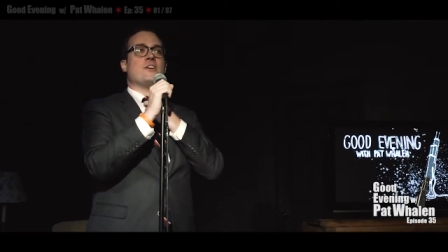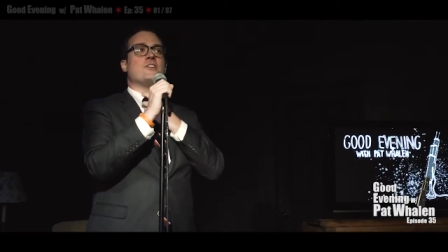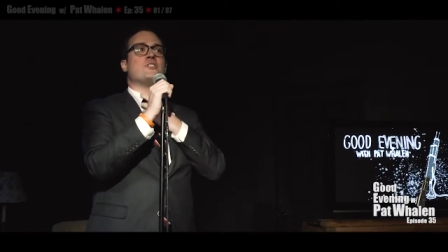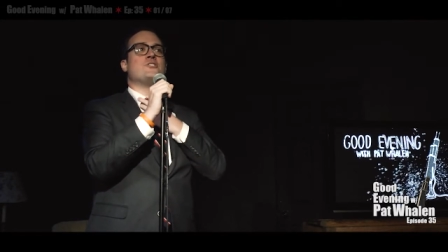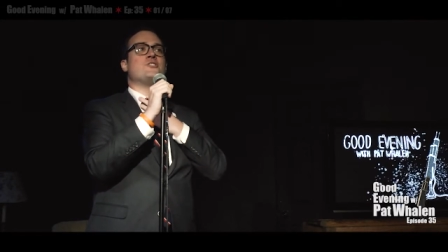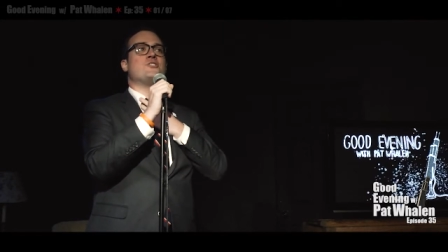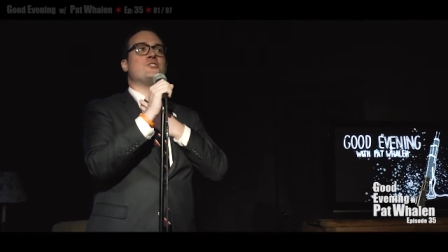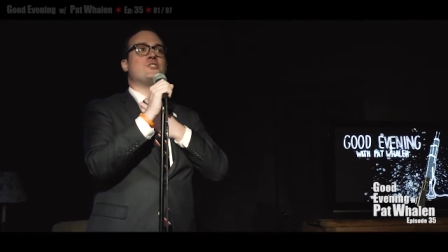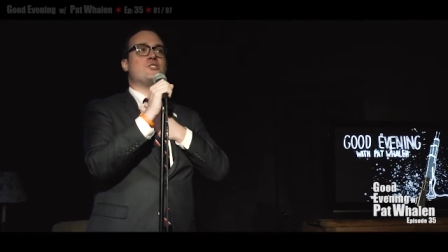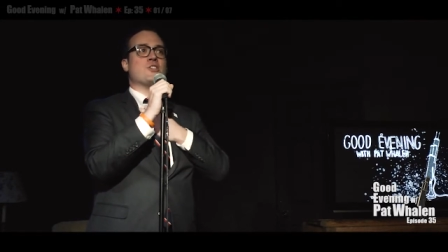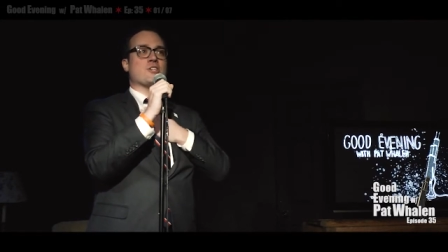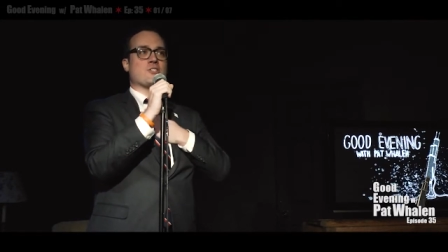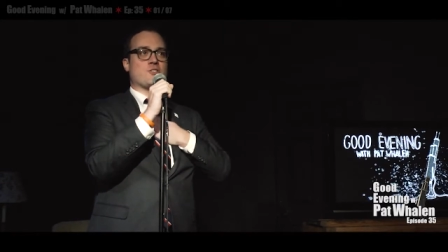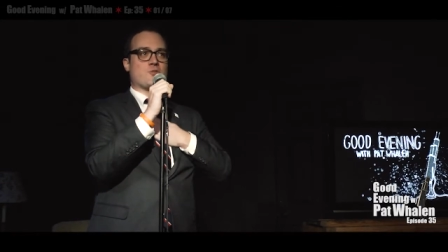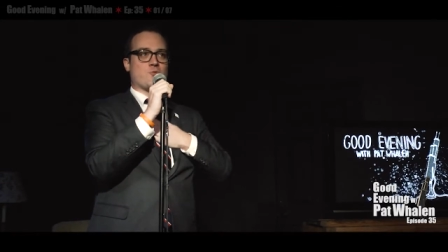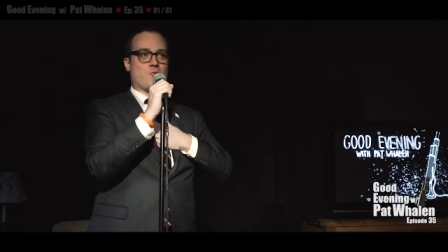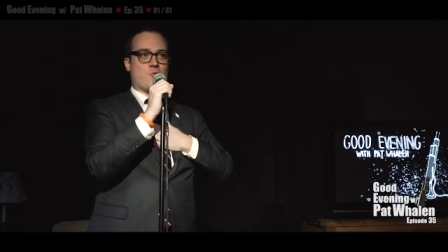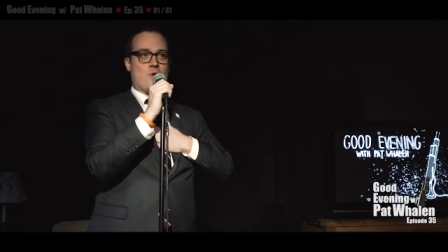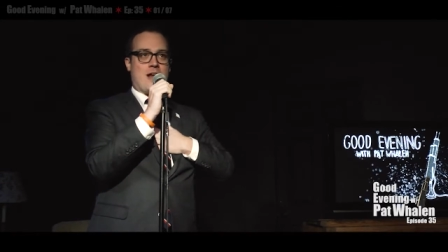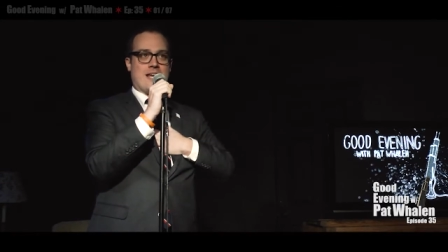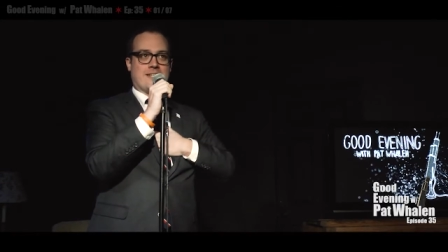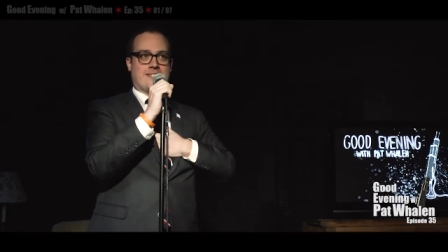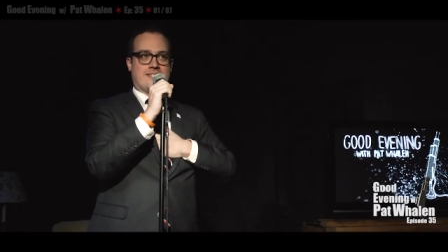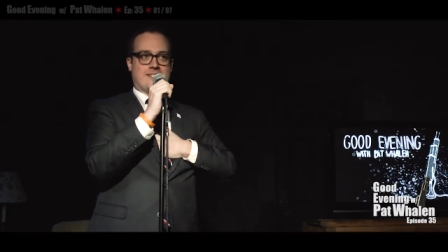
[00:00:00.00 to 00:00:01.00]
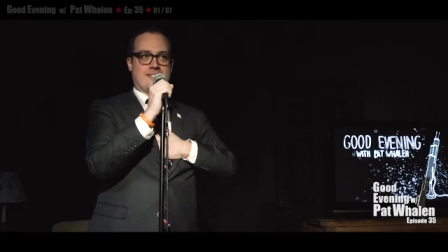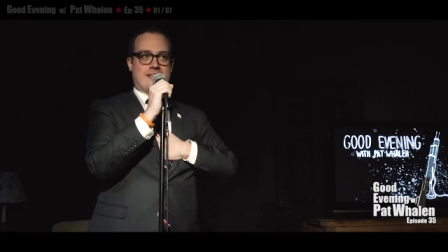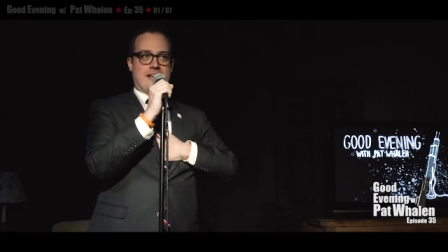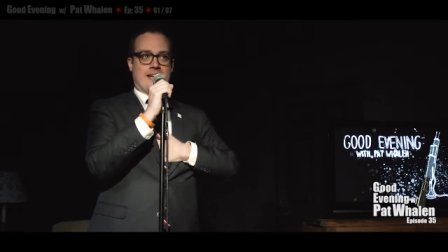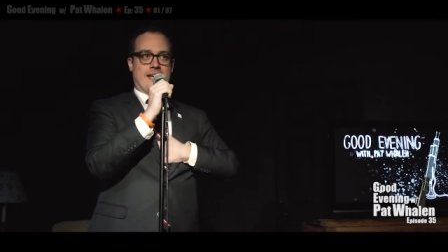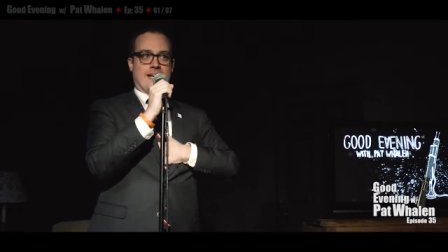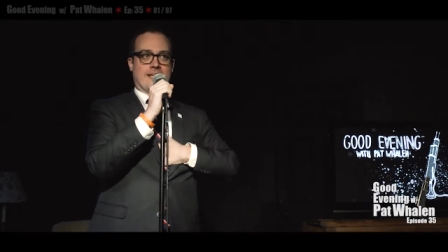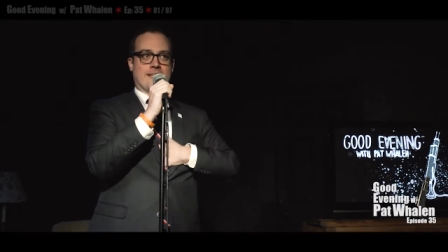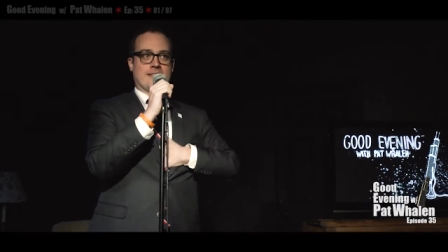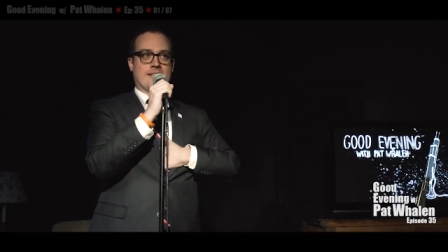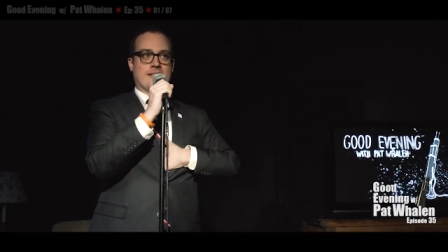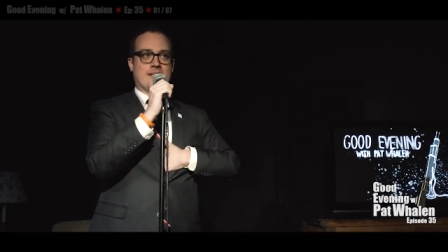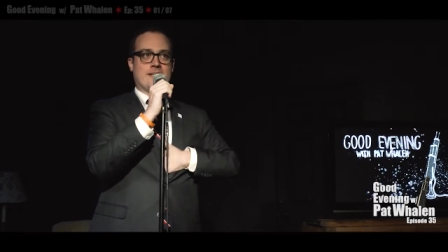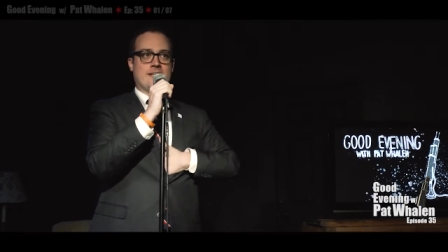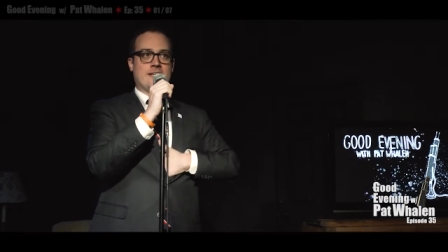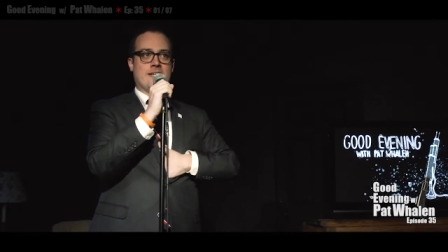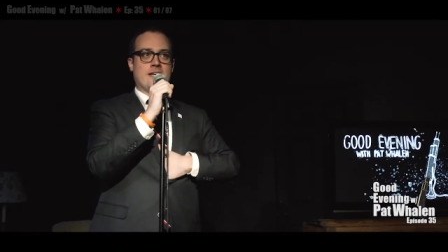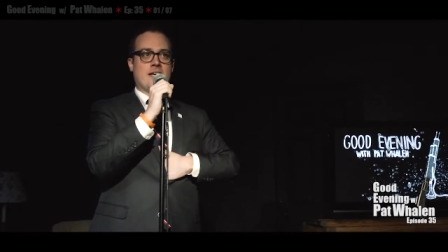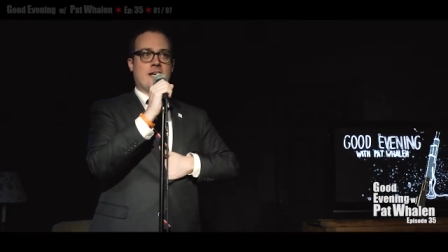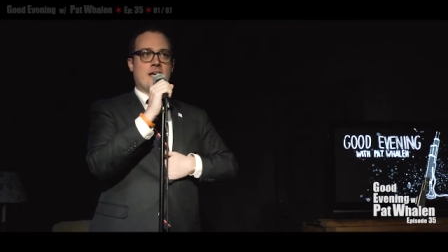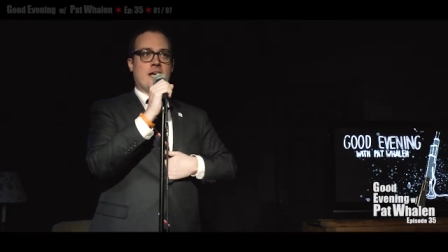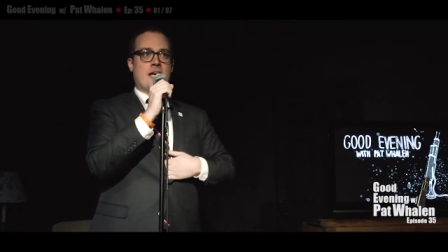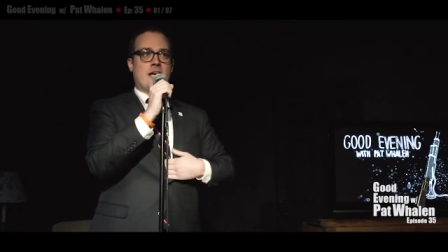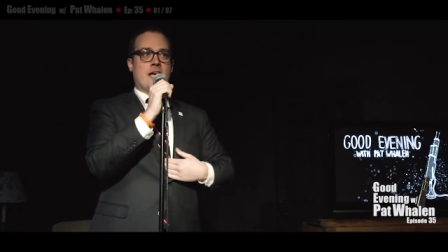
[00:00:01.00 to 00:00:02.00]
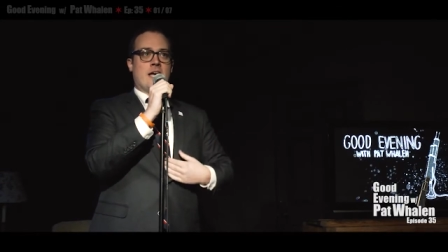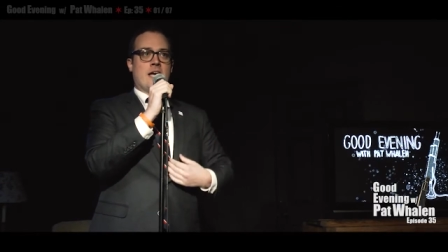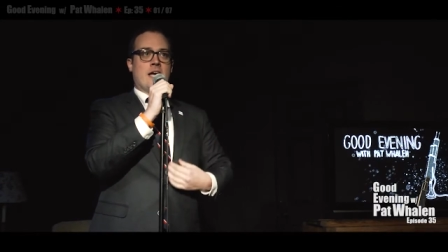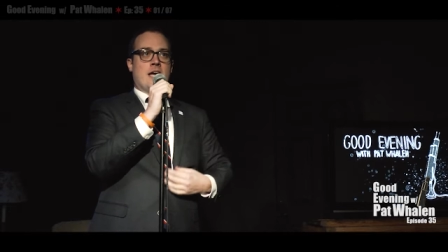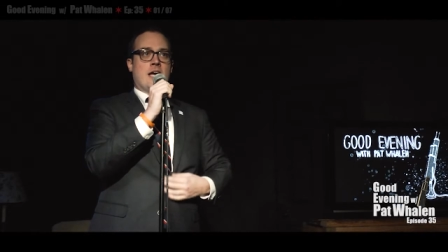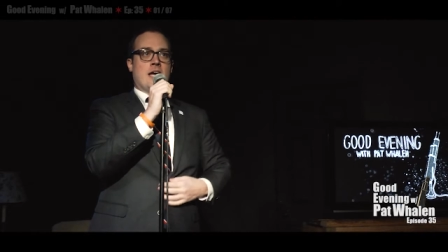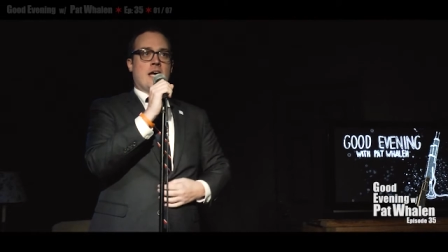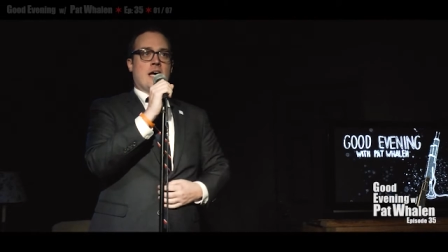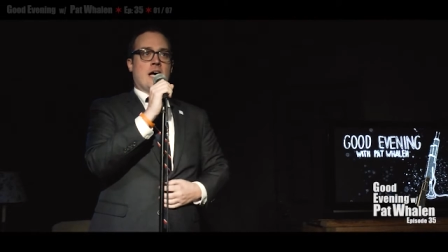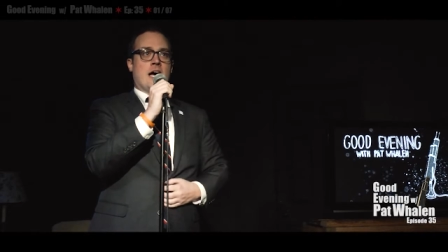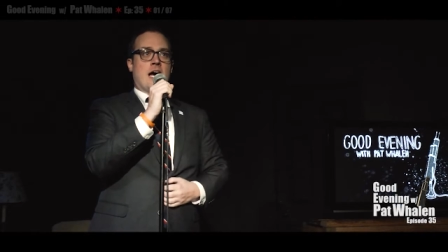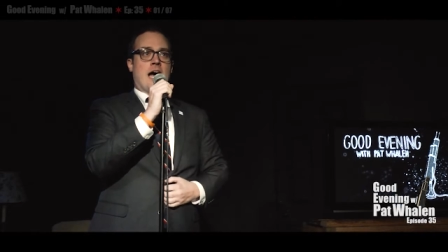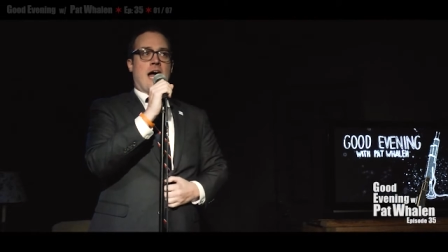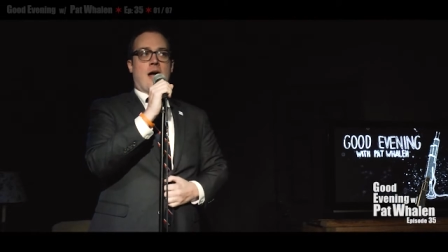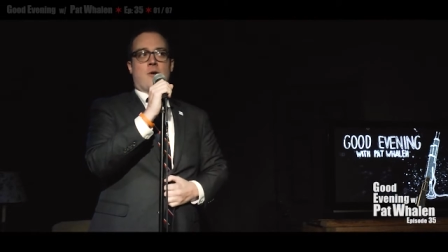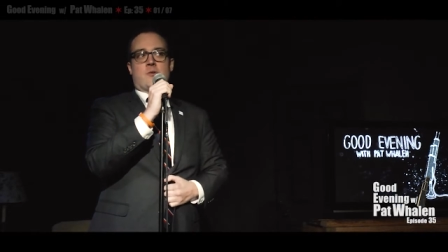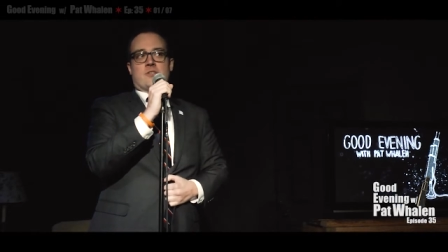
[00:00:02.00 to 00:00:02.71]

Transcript: It's just resting. I